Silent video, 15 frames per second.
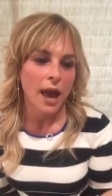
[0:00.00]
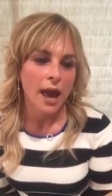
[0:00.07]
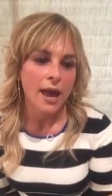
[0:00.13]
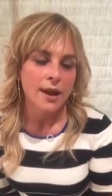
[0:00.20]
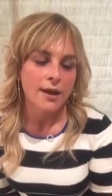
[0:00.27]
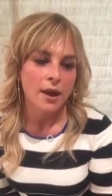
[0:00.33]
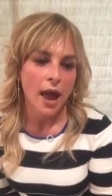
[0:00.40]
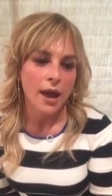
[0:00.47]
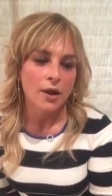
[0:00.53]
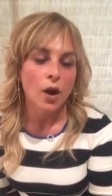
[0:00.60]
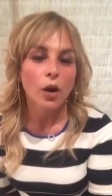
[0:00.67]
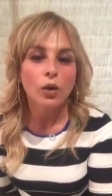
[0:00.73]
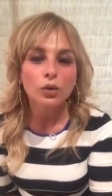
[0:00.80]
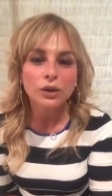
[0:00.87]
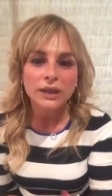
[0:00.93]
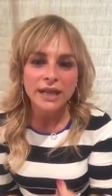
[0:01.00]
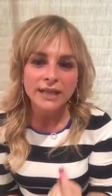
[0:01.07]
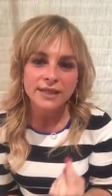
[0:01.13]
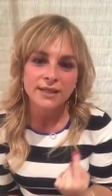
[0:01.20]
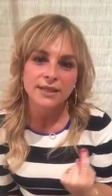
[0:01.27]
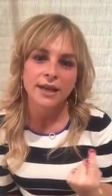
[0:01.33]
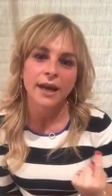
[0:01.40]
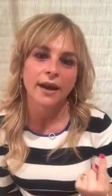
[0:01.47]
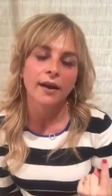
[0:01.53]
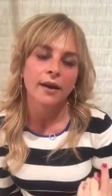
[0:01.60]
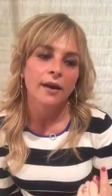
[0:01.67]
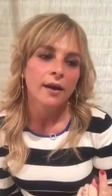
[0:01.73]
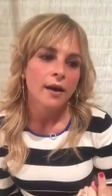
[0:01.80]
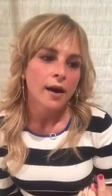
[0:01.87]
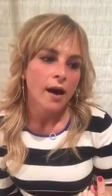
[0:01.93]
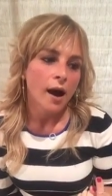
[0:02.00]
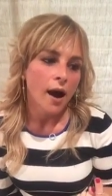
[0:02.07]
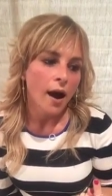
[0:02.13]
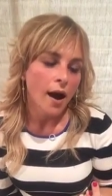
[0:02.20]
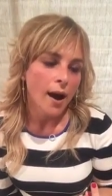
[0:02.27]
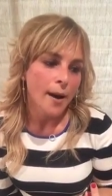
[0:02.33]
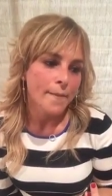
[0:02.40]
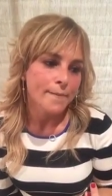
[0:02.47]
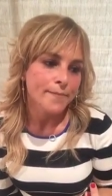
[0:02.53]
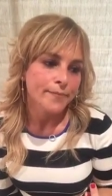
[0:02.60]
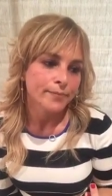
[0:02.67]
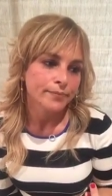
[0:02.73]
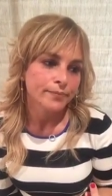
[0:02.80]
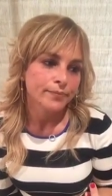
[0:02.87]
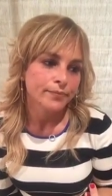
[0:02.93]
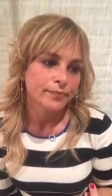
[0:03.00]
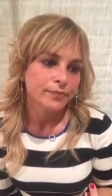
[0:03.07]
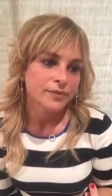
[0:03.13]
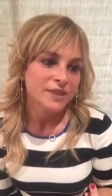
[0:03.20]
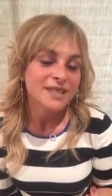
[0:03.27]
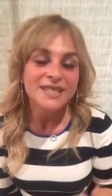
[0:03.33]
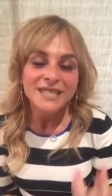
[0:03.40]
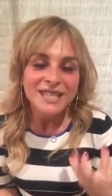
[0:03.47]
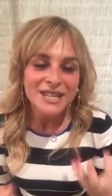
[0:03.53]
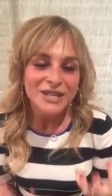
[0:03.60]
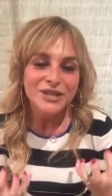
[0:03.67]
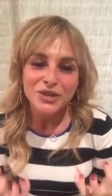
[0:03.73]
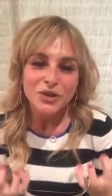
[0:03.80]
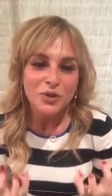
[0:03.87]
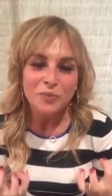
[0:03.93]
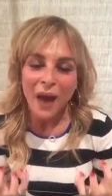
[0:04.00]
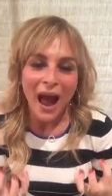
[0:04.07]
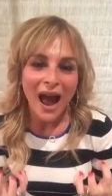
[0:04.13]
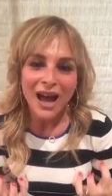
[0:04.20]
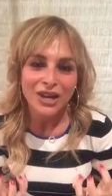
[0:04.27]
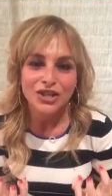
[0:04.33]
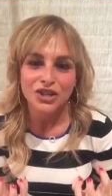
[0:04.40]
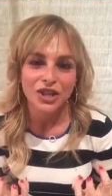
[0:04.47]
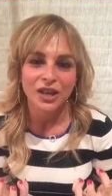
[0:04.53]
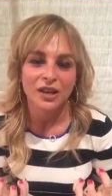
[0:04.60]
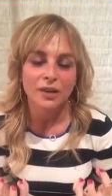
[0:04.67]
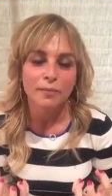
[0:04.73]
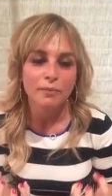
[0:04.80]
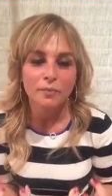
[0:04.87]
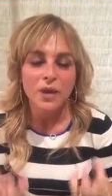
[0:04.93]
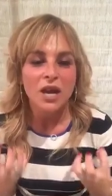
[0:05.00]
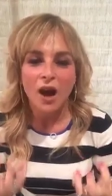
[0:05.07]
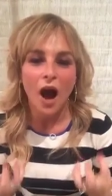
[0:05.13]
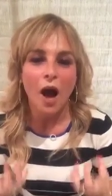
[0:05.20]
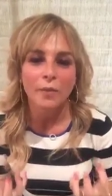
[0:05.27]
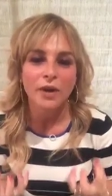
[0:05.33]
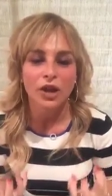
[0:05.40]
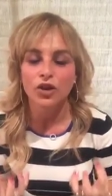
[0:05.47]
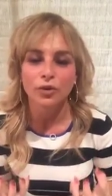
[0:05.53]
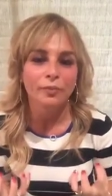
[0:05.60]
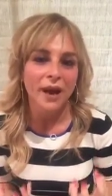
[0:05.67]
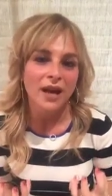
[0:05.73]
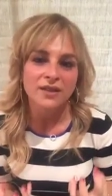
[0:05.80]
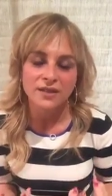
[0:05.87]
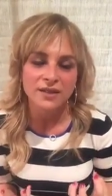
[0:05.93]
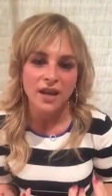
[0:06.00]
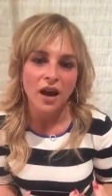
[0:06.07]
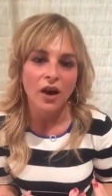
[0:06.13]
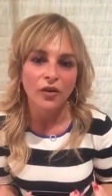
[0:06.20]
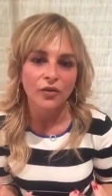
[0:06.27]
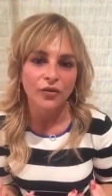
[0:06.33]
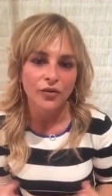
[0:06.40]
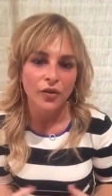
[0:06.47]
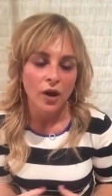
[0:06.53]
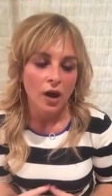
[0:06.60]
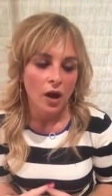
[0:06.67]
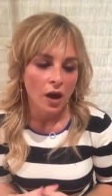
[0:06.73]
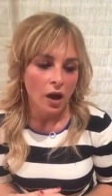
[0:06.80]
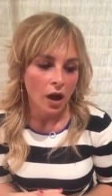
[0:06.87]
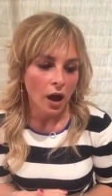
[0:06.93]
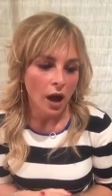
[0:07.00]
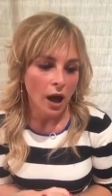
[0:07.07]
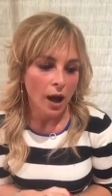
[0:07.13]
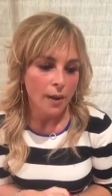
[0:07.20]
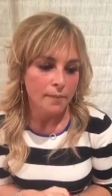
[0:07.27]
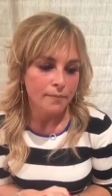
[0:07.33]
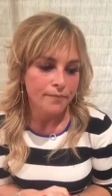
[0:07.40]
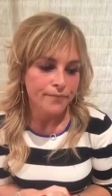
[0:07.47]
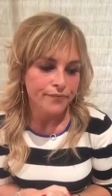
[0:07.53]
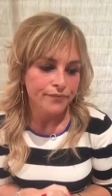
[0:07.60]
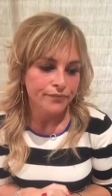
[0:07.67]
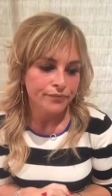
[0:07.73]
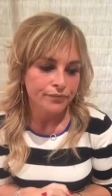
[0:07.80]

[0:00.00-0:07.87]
and, and holistic, um, seize your passion, becoming your best self, um,